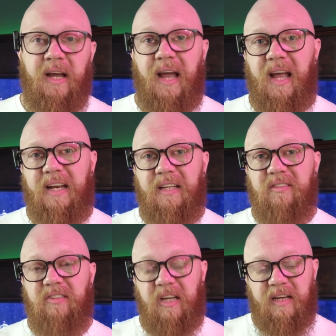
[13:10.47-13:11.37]
And
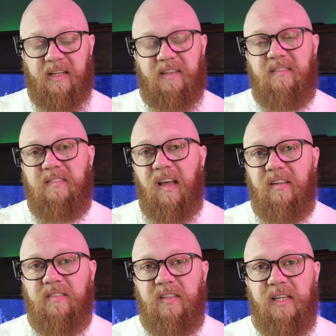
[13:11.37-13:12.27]
it's
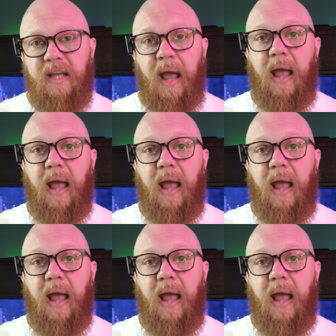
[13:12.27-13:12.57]
testing